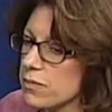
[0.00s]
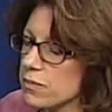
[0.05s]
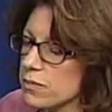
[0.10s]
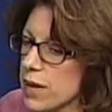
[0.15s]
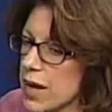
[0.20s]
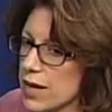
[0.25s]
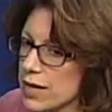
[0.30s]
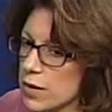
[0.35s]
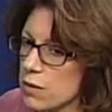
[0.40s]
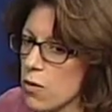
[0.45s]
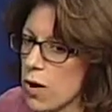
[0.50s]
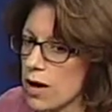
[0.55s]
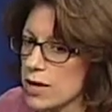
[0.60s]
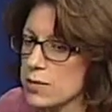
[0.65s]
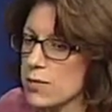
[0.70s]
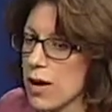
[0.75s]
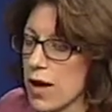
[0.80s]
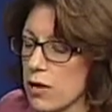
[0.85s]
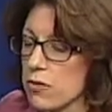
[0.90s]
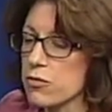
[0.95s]
penny
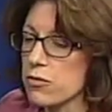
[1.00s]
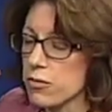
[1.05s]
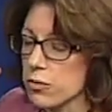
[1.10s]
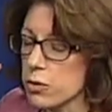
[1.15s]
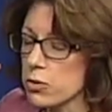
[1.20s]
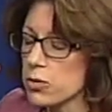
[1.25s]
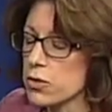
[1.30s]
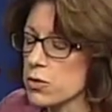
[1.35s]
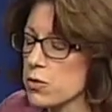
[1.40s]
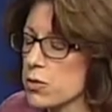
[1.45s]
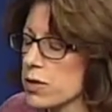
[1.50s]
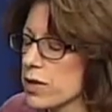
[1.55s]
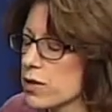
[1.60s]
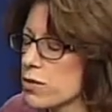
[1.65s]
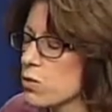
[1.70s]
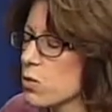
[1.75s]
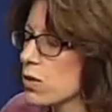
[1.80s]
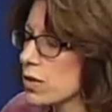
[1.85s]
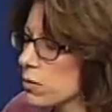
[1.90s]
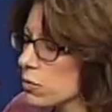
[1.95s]
wise pound foolish
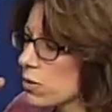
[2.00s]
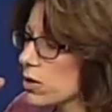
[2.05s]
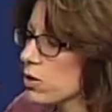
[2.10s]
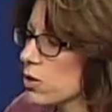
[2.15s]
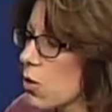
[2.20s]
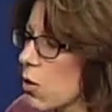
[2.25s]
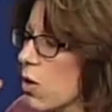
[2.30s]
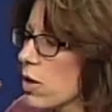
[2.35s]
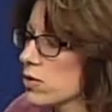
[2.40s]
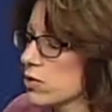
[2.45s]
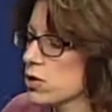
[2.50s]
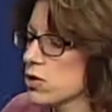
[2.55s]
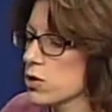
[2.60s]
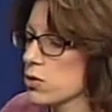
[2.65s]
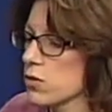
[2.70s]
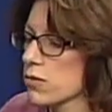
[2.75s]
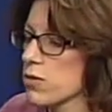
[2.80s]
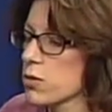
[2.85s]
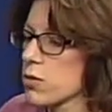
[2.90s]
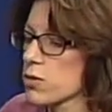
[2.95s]
because what it would cost
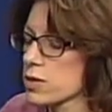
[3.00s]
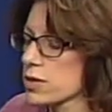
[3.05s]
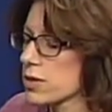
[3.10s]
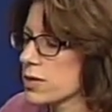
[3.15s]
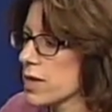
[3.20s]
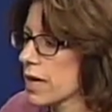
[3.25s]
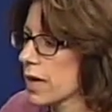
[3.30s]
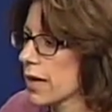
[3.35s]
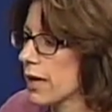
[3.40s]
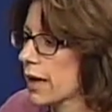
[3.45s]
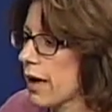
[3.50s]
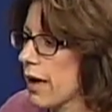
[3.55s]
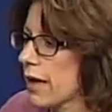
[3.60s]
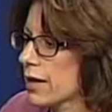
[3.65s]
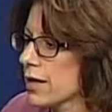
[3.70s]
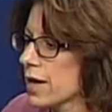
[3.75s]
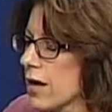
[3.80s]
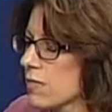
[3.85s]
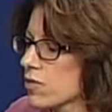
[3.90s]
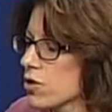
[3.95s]
you if you were sick and
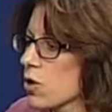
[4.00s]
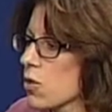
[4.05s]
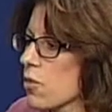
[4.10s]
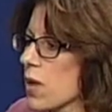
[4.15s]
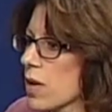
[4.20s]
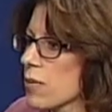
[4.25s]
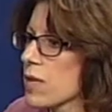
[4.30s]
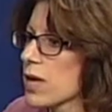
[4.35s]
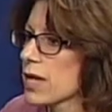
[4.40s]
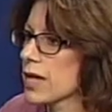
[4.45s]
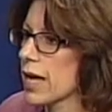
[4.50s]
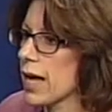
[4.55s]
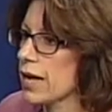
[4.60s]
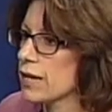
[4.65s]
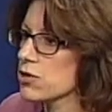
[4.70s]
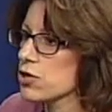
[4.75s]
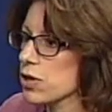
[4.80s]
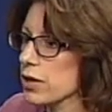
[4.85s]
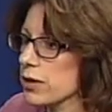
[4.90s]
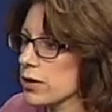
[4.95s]
you have to go buy
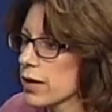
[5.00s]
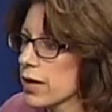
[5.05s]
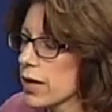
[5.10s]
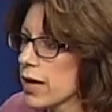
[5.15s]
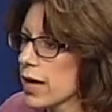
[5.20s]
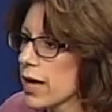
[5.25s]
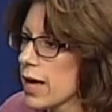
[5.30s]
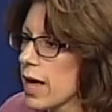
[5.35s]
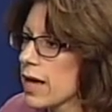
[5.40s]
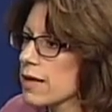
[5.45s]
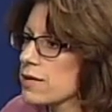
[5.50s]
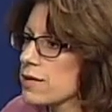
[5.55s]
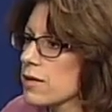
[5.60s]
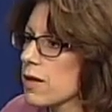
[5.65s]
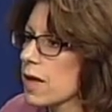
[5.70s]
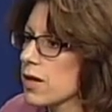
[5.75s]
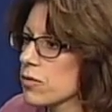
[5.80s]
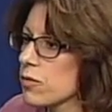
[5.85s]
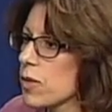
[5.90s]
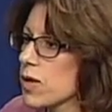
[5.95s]
medication mm -hmm. that's a
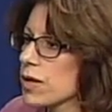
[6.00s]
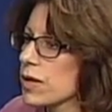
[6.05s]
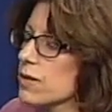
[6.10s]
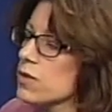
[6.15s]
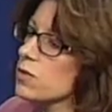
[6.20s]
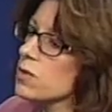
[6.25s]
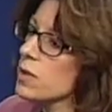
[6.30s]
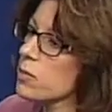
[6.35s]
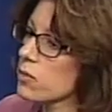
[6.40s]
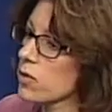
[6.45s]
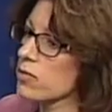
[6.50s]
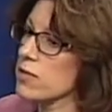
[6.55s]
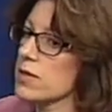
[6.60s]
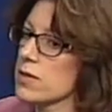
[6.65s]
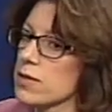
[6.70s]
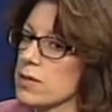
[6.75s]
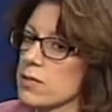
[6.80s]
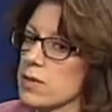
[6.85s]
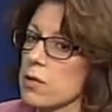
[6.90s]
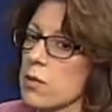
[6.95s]
lot of money because people have
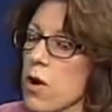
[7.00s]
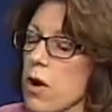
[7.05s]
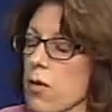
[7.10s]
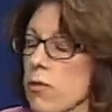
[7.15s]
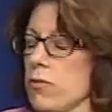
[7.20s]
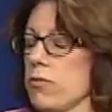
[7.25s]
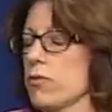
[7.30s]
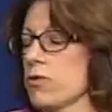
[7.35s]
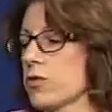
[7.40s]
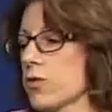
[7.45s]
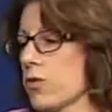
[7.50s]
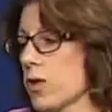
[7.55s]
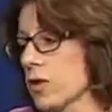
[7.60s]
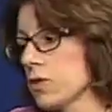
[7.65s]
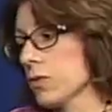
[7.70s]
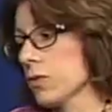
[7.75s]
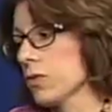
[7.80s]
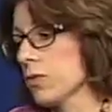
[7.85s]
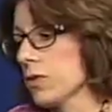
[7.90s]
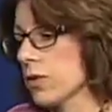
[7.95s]
said to me well fruits and
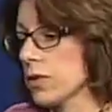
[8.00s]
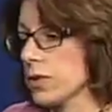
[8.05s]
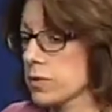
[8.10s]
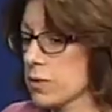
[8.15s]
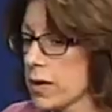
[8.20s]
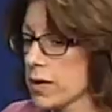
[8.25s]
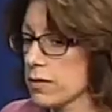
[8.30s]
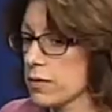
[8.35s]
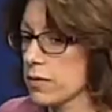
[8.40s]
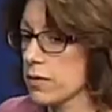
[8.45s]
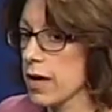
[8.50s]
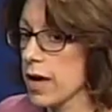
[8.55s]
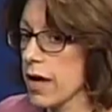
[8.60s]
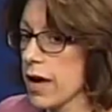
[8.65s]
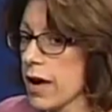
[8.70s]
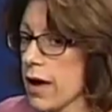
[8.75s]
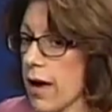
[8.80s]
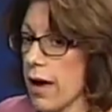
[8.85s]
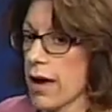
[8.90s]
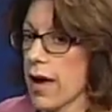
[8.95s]
vegetables are very expensive
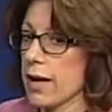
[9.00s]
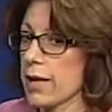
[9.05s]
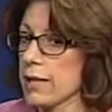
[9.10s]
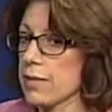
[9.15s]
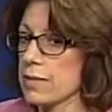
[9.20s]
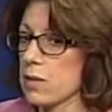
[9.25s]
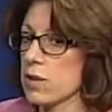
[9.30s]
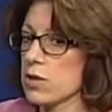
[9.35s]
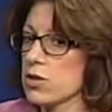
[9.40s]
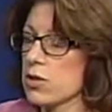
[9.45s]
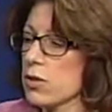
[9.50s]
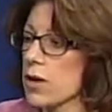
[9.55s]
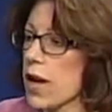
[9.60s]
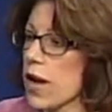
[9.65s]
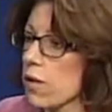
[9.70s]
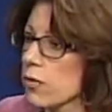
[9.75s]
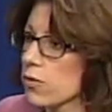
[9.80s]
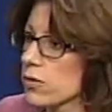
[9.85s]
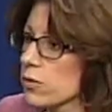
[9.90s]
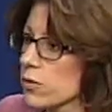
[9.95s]
and i said is your
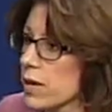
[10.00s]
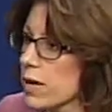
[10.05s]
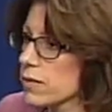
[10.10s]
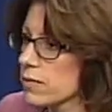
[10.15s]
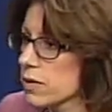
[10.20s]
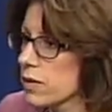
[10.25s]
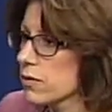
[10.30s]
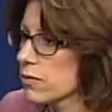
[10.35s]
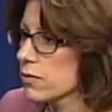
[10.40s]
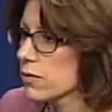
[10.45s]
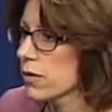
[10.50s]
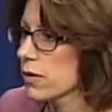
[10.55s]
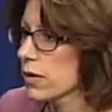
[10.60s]
health expensive